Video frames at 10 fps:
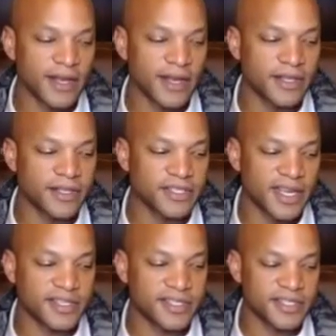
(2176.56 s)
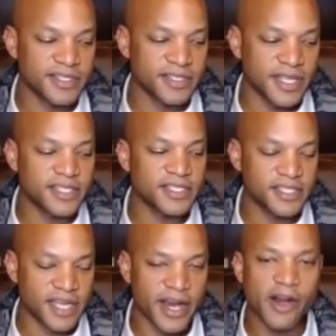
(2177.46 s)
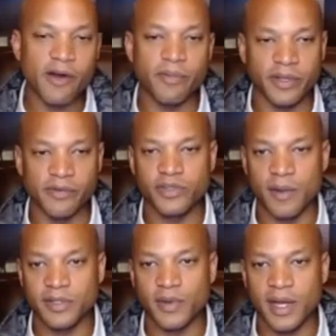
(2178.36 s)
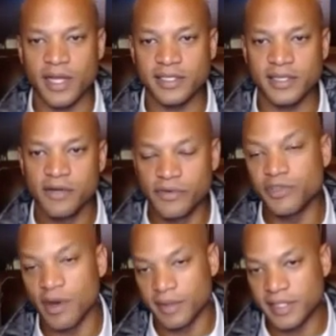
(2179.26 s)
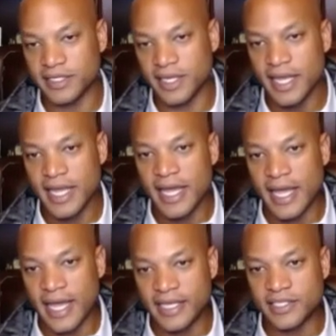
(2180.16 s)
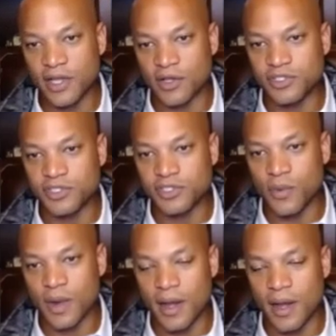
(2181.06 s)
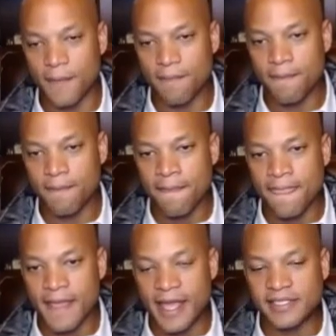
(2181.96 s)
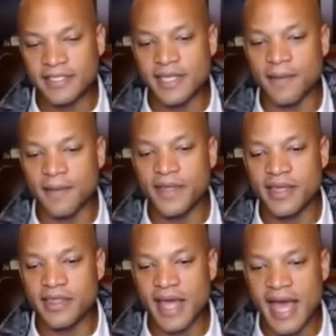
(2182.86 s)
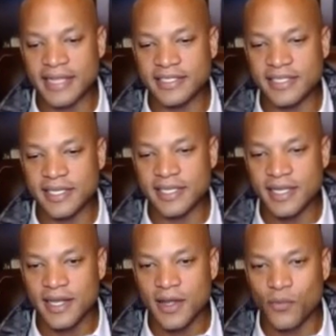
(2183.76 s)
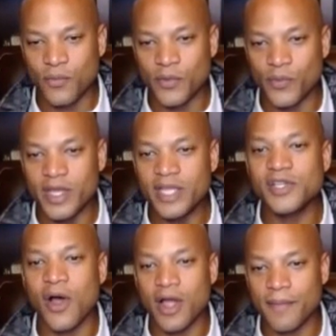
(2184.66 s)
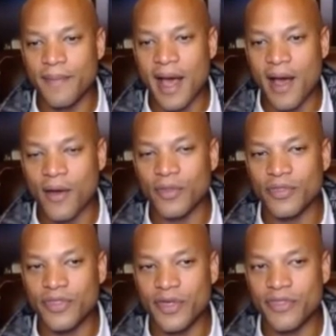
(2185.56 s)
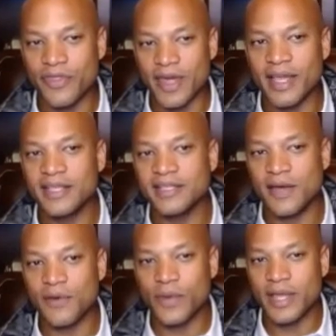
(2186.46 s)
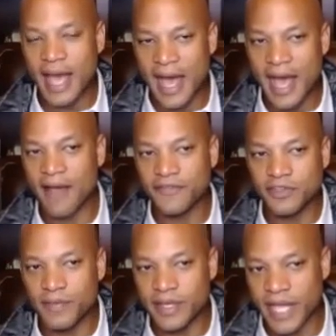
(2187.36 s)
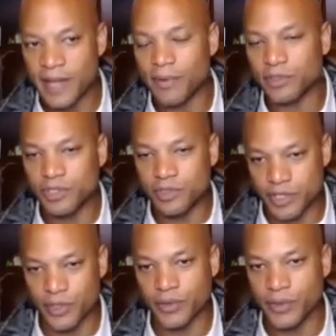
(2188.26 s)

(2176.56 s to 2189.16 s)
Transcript: is it's terribly re-traumatizing. It is also it's something that when we talk about the things that we have to be able to do,